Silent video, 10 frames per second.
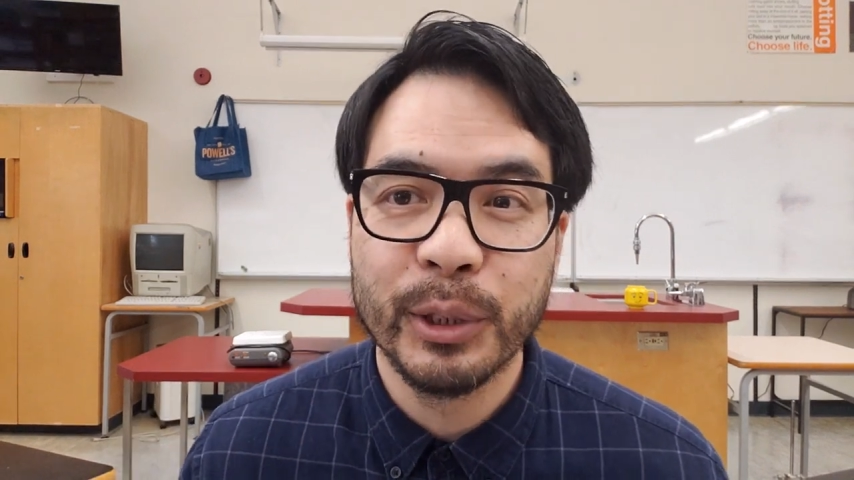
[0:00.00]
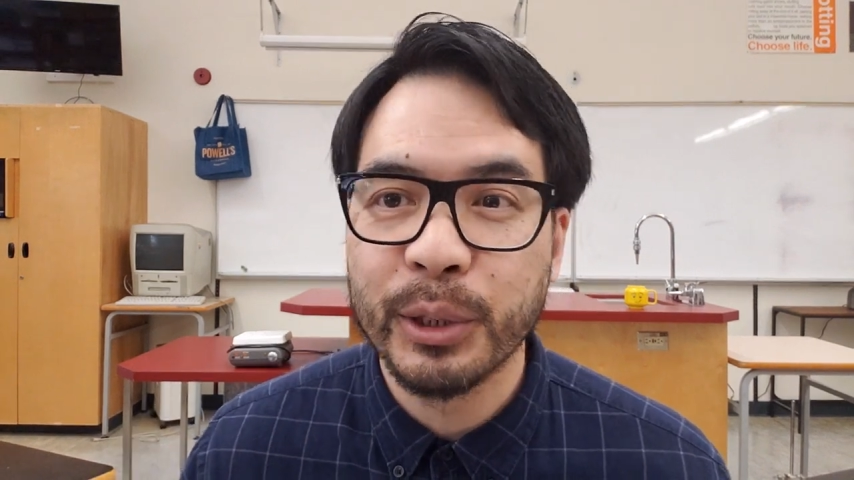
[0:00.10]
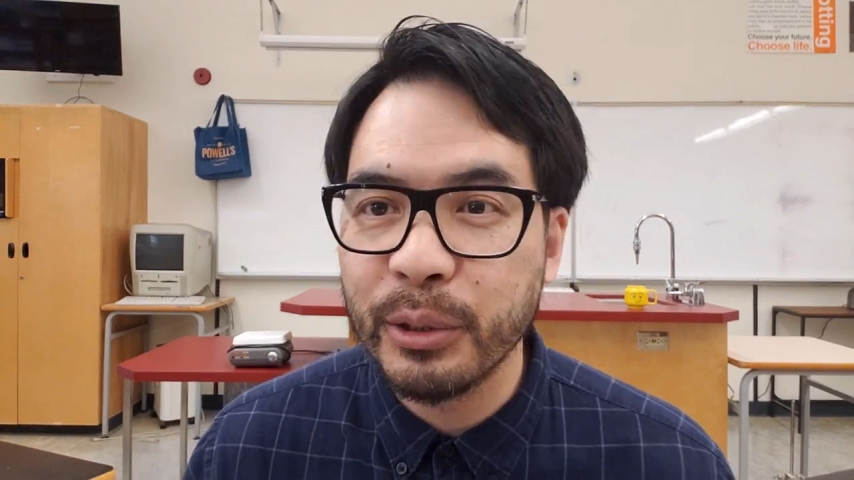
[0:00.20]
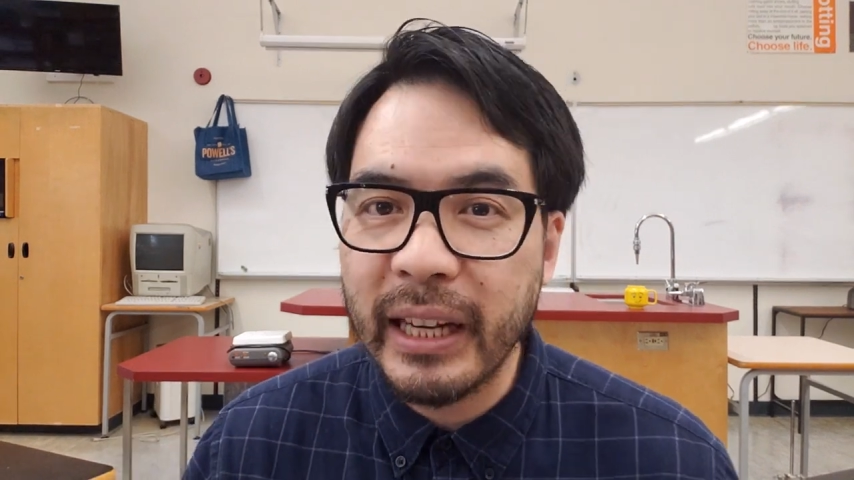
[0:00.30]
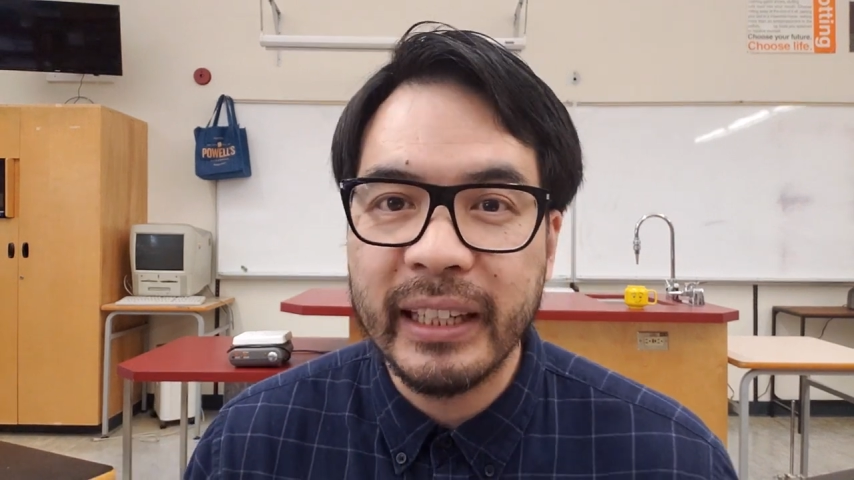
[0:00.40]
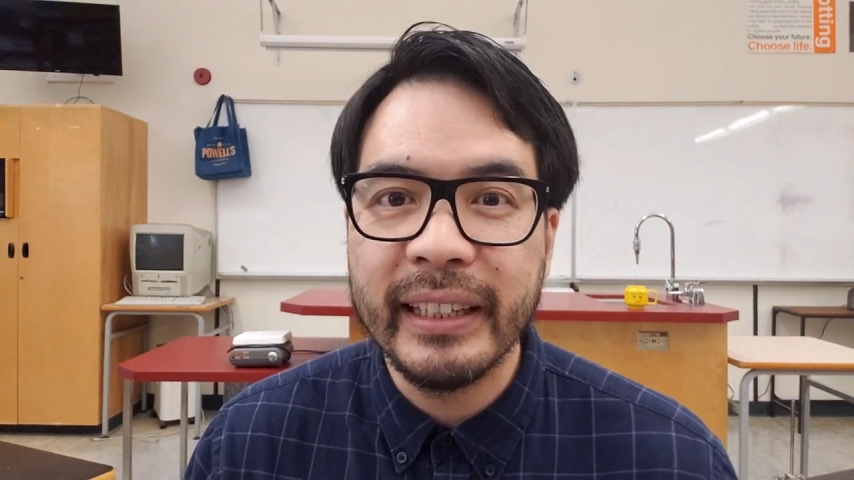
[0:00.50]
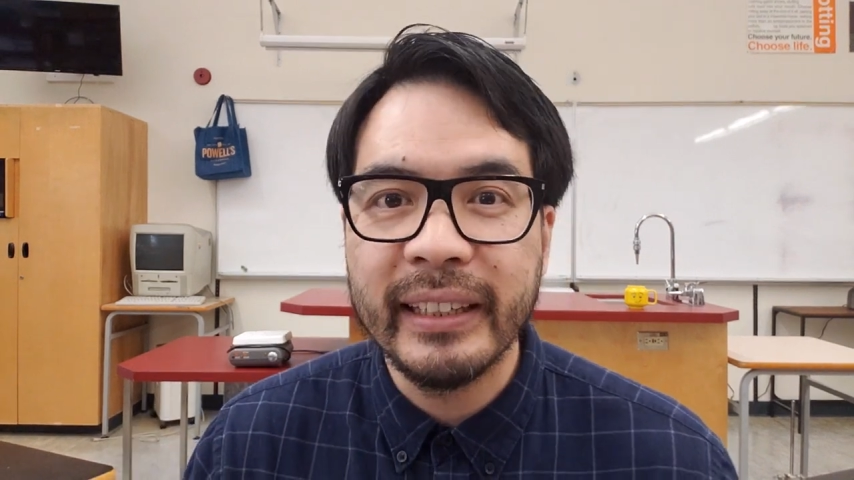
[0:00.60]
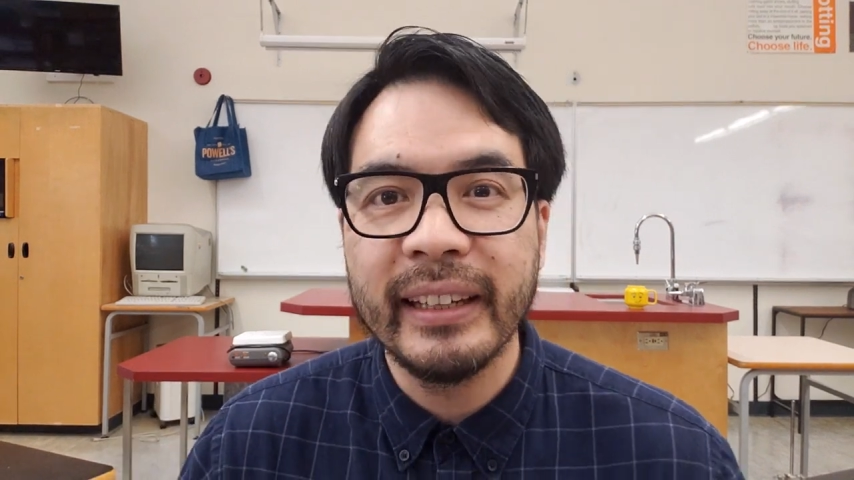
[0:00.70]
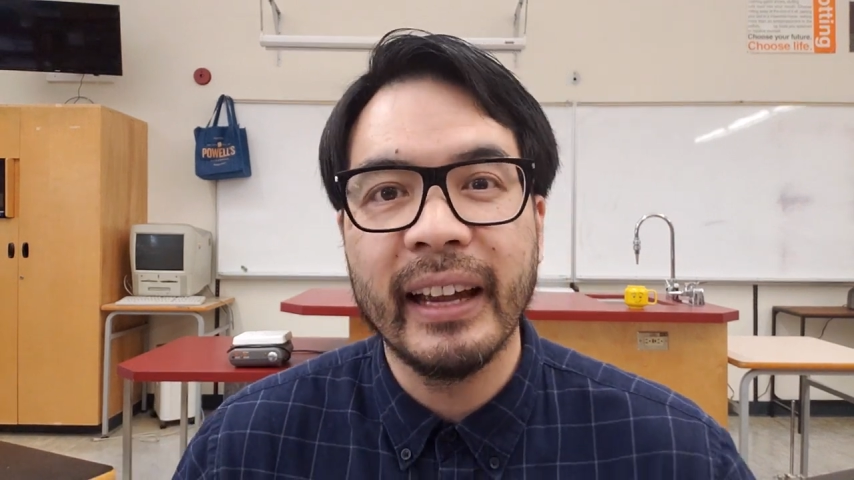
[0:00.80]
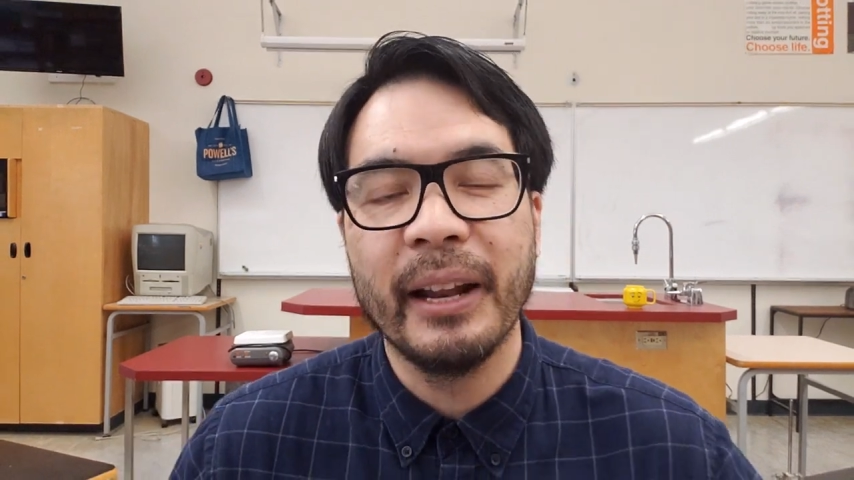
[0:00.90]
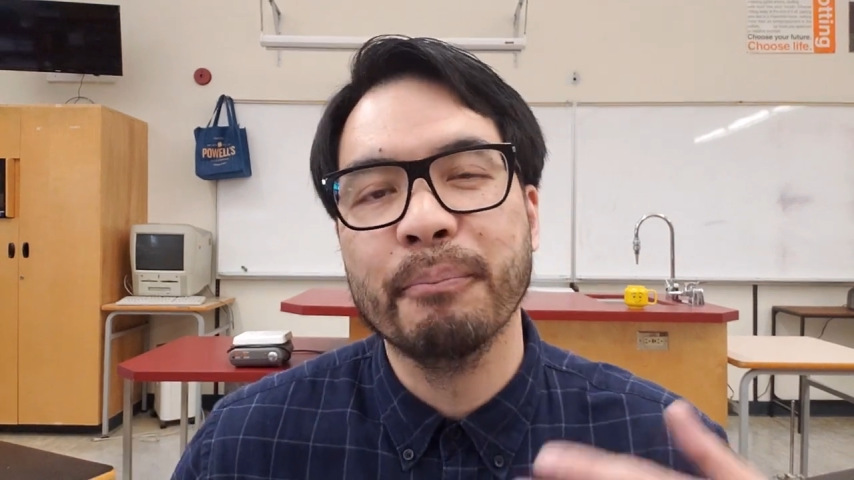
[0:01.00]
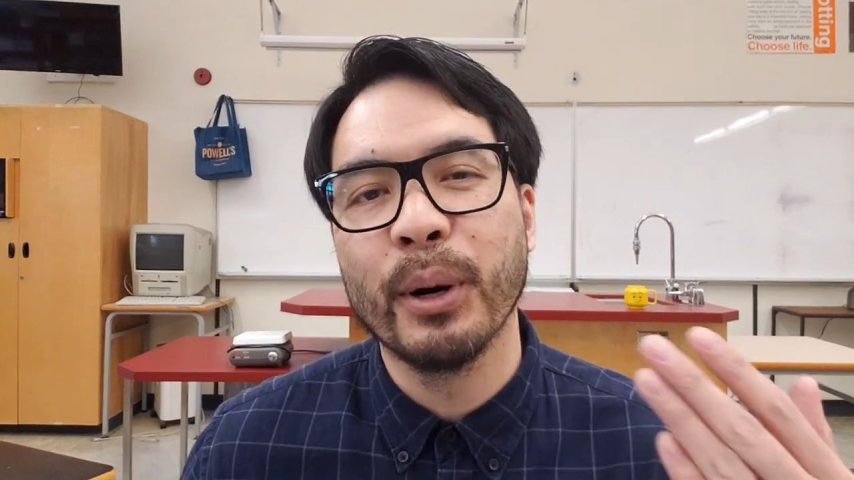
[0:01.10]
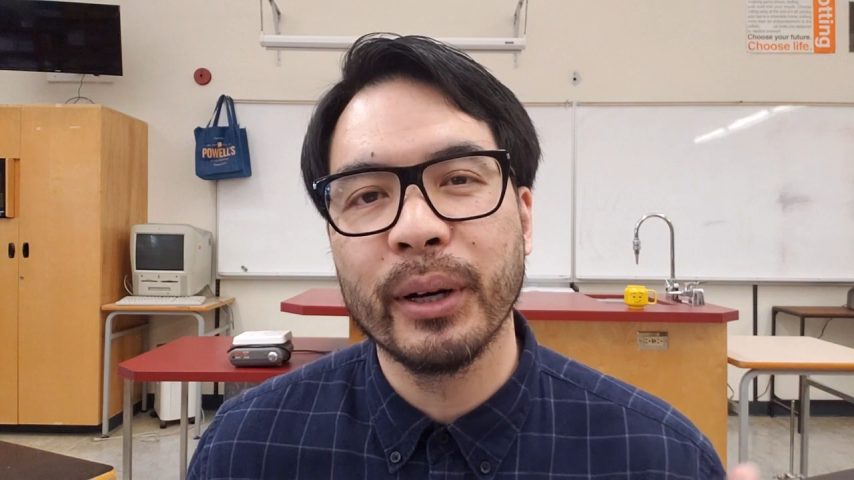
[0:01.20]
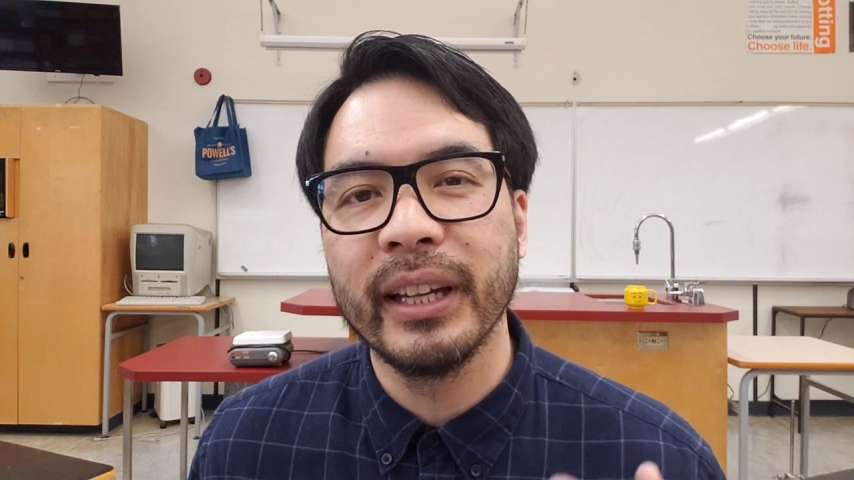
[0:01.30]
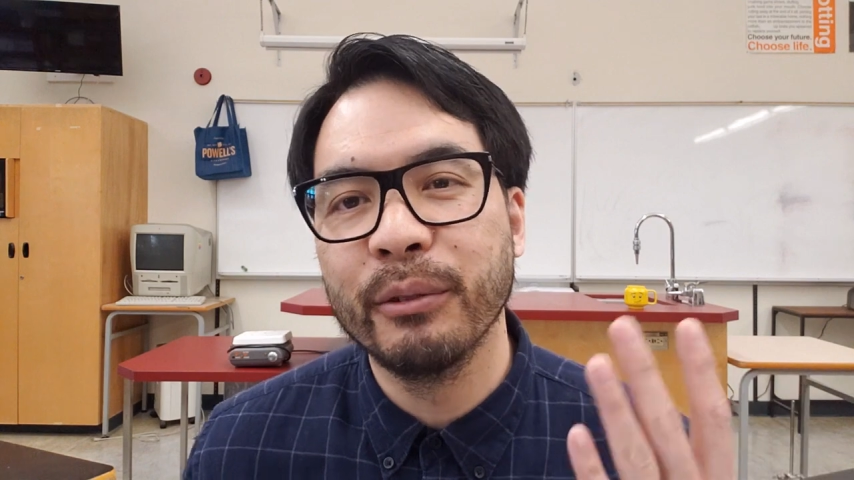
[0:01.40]
creating and
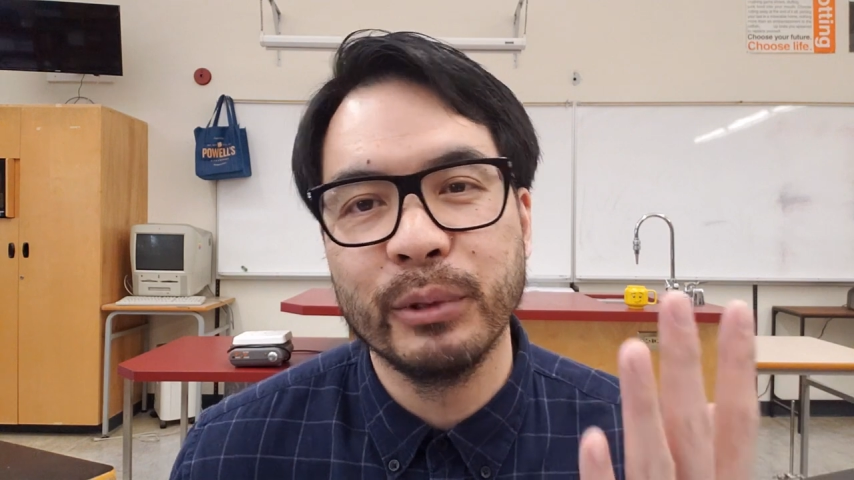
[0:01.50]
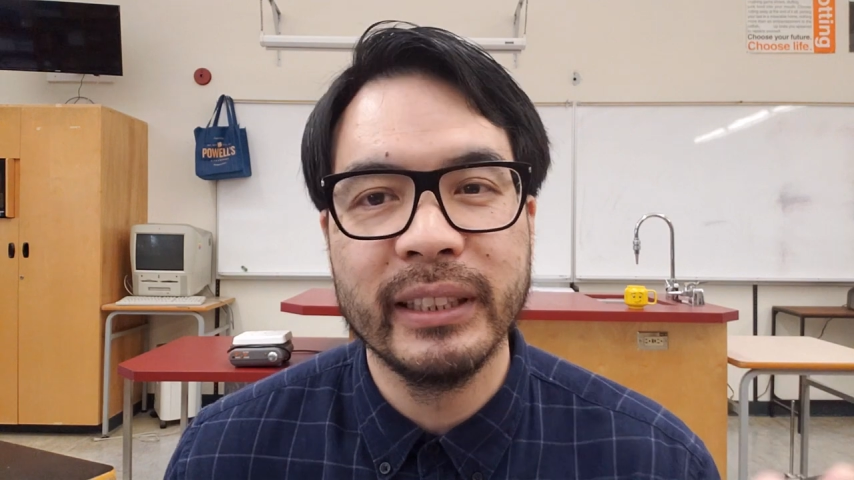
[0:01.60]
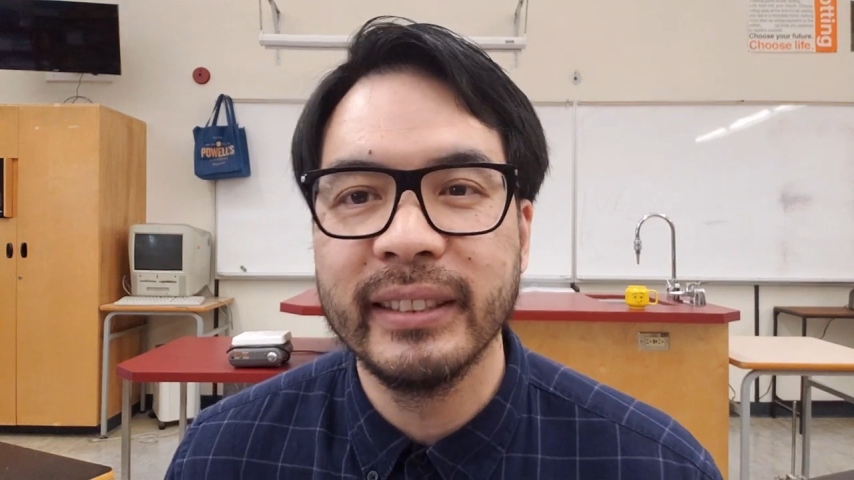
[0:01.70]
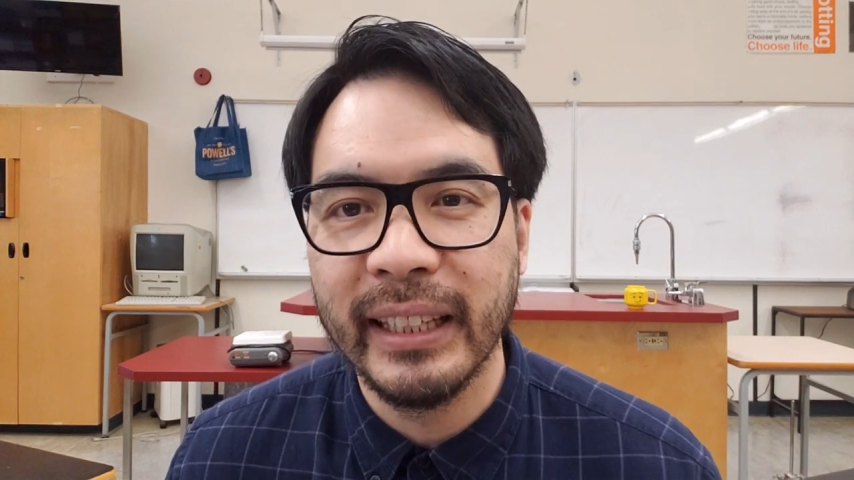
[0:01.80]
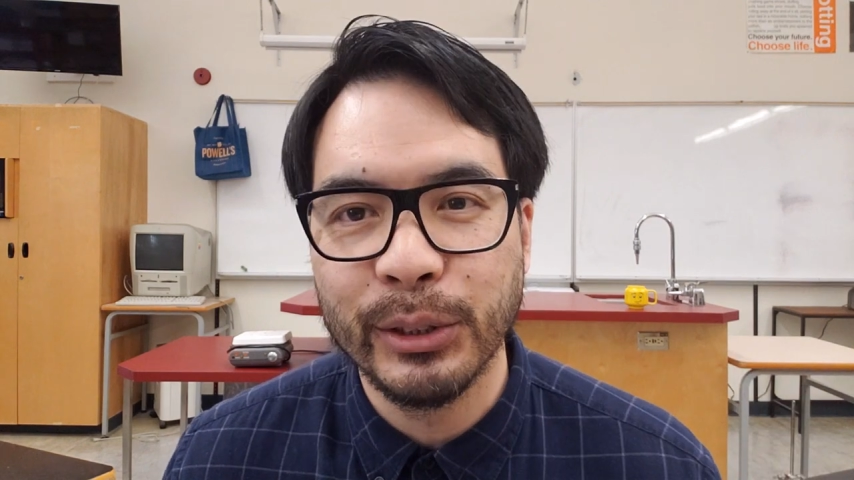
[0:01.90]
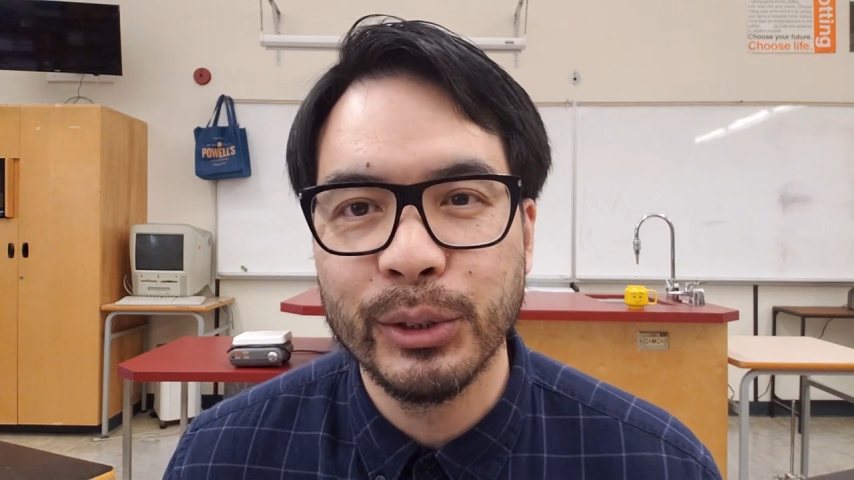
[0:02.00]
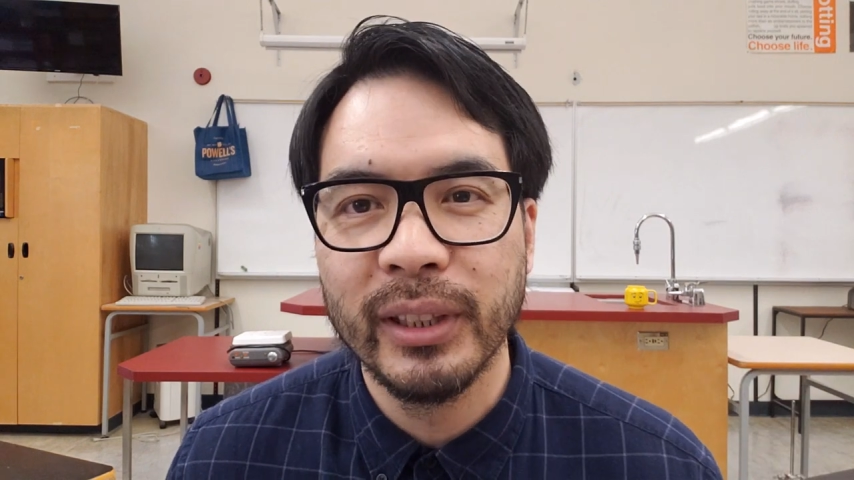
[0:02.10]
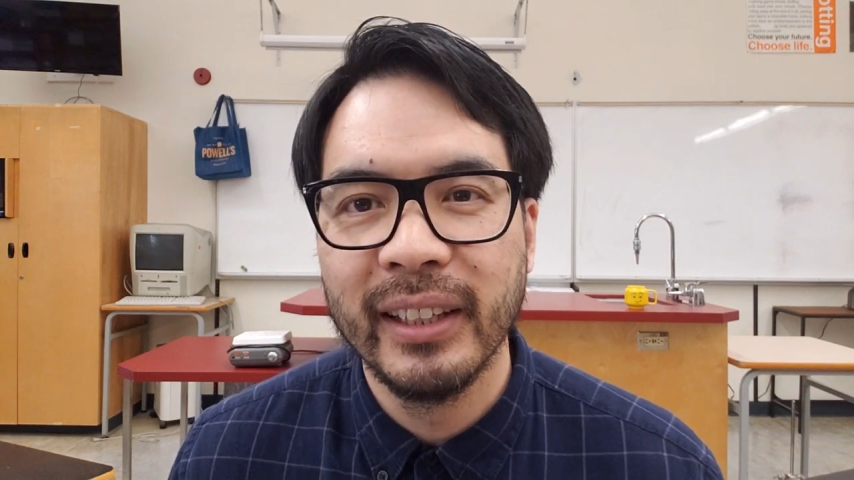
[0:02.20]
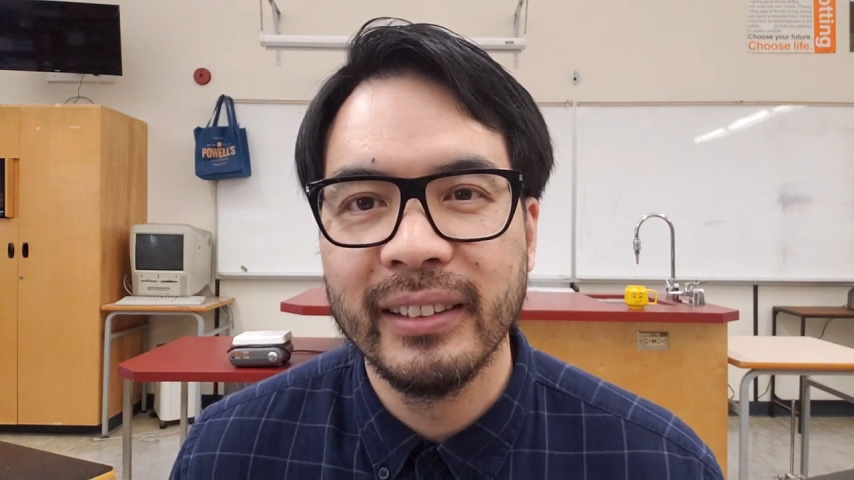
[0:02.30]
marking retests.